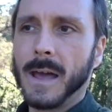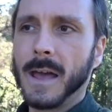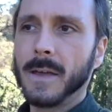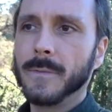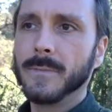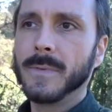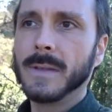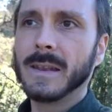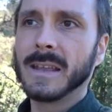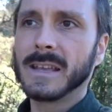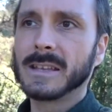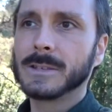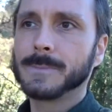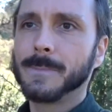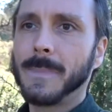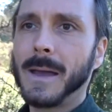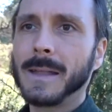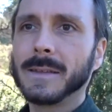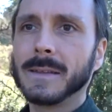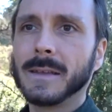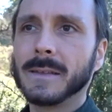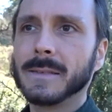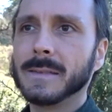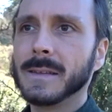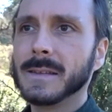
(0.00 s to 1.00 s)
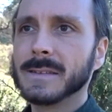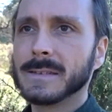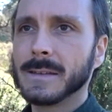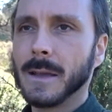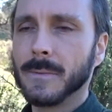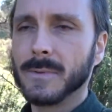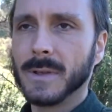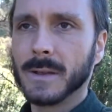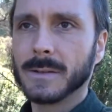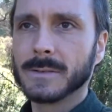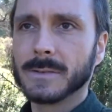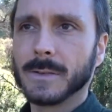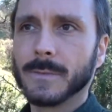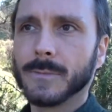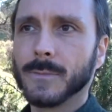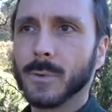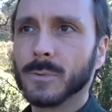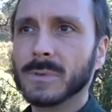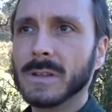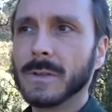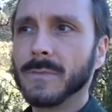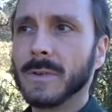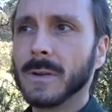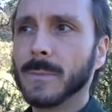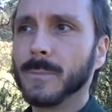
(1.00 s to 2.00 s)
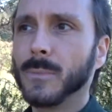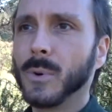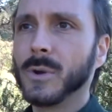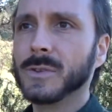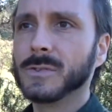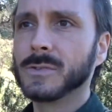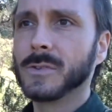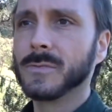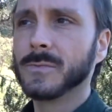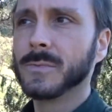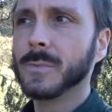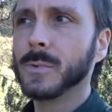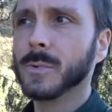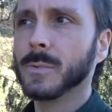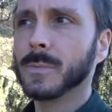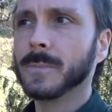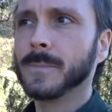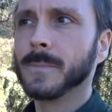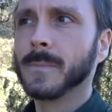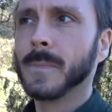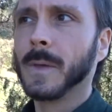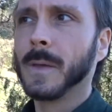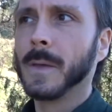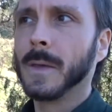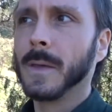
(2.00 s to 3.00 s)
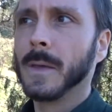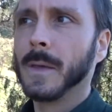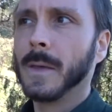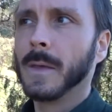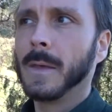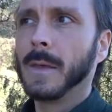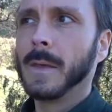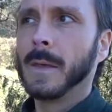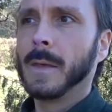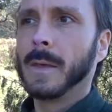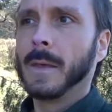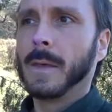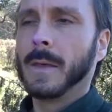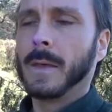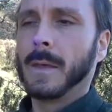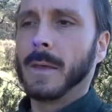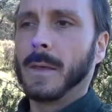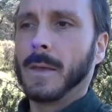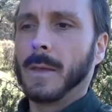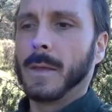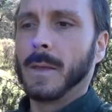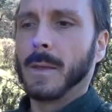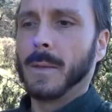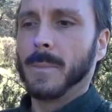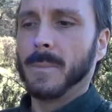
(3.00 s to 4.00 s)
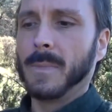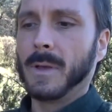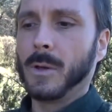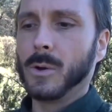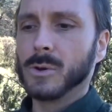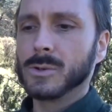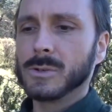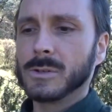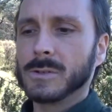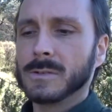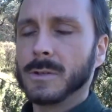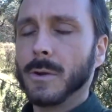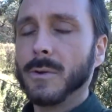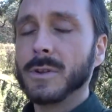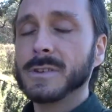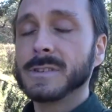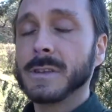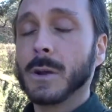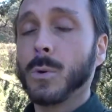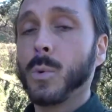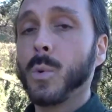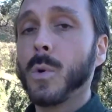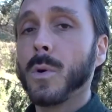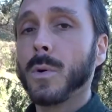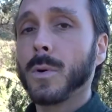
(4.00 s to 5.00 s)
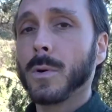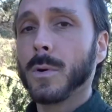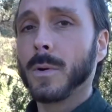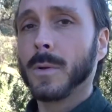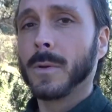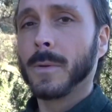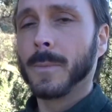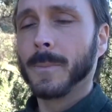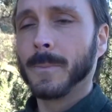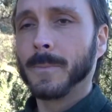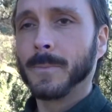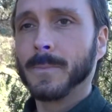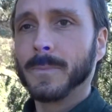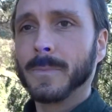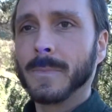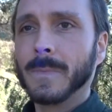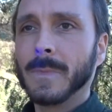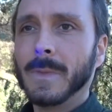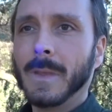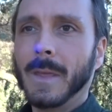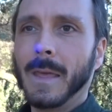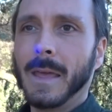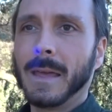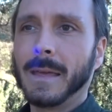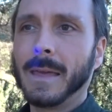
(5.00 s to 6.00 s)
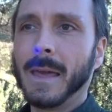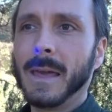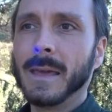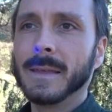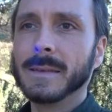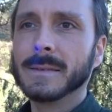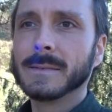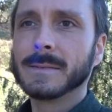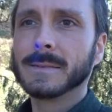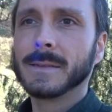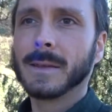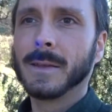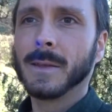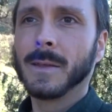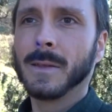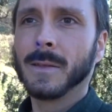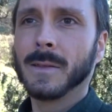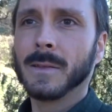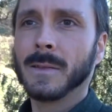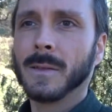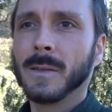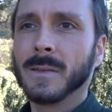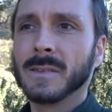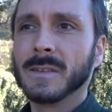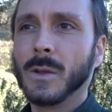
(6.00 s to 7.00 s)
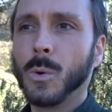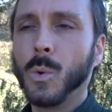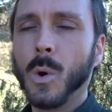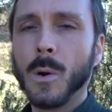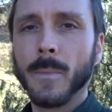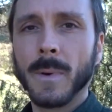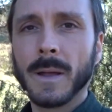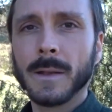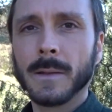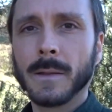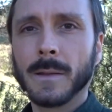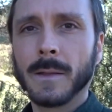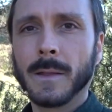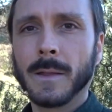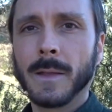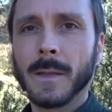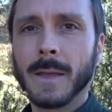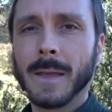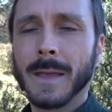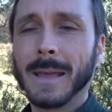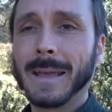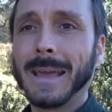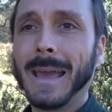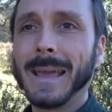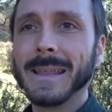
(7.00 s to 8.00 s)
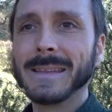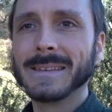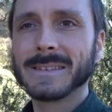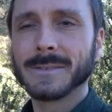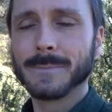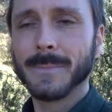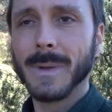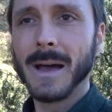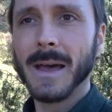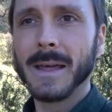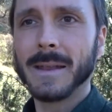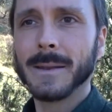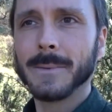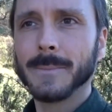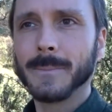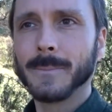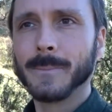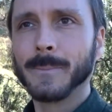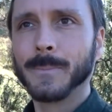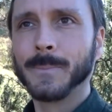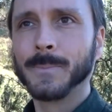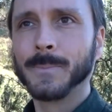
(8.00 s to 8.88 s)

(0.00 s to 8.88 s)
I've been expanding this subject from different points of view because there is a war against the woman against man,